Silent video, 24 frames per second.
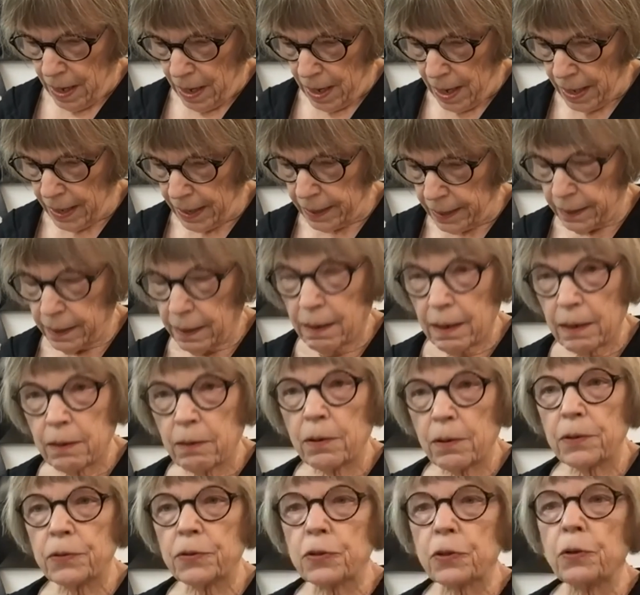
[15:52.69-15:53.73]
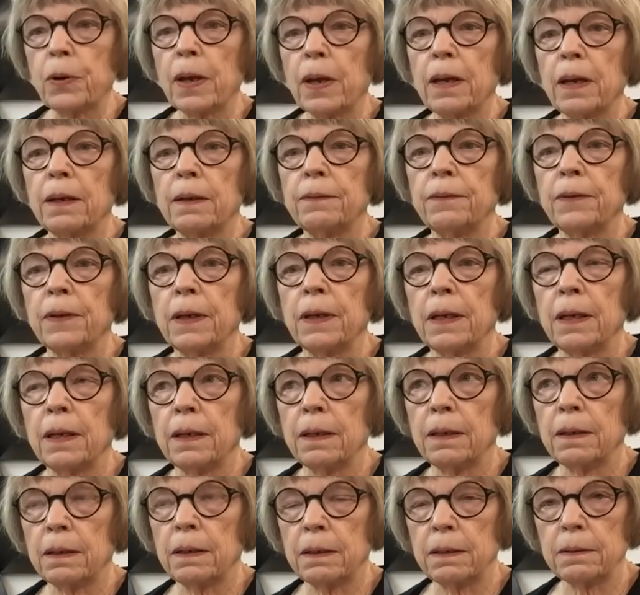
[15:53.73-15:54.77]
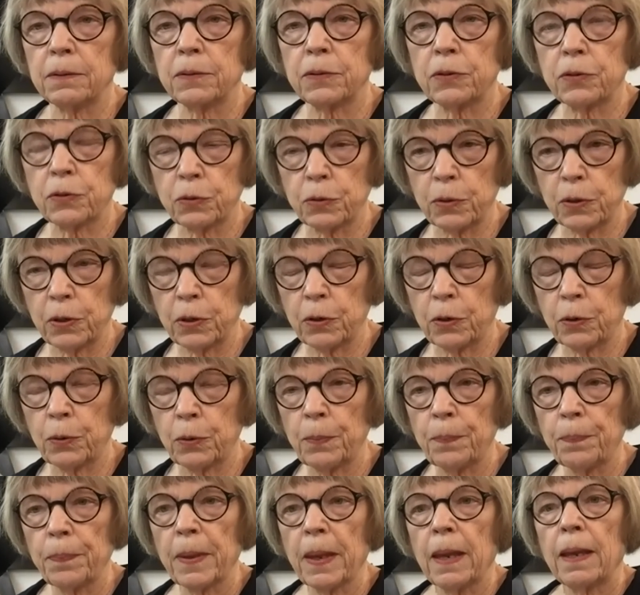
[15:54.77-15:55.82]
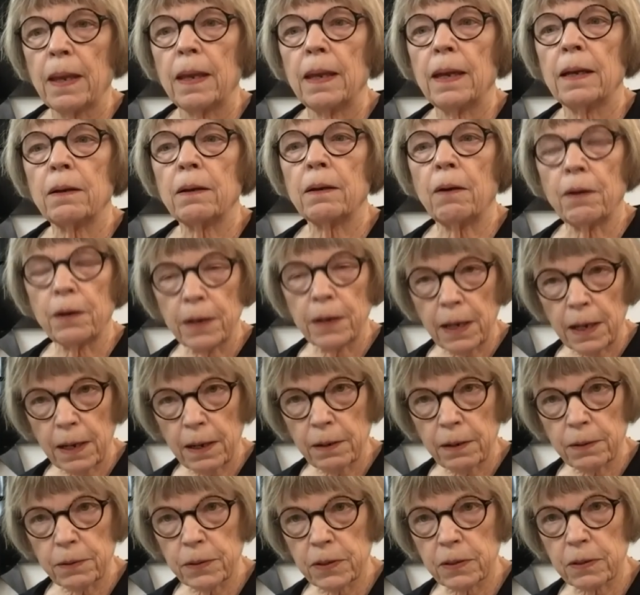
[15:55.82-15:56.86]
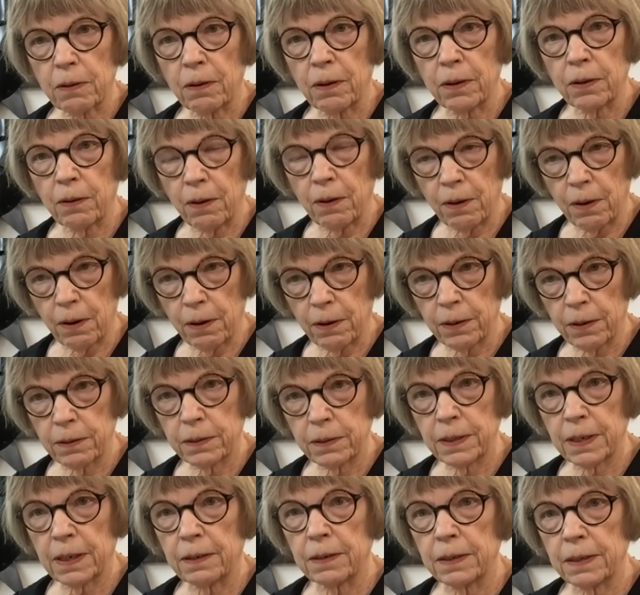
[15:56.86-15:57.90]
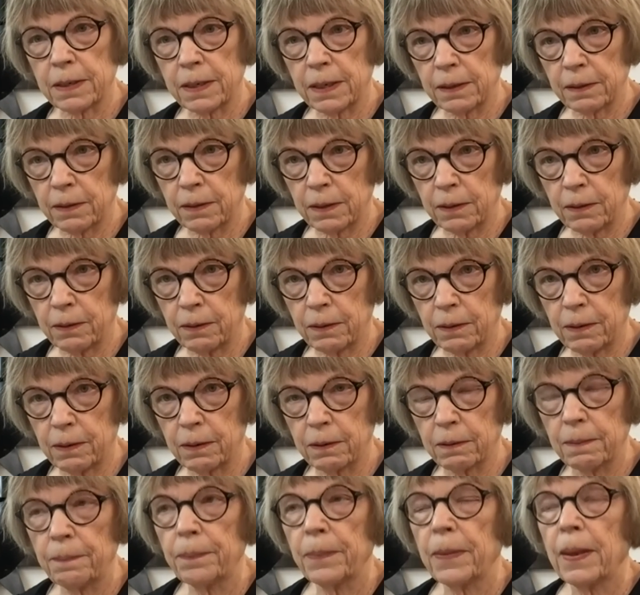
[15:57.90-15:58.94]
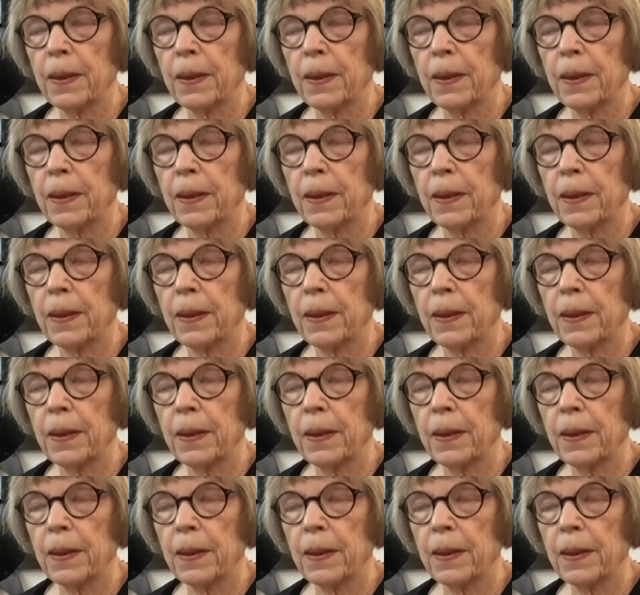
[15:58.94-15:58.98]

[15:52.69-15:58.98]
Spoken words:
And I also have a studio at Art House on R down at 10th and R,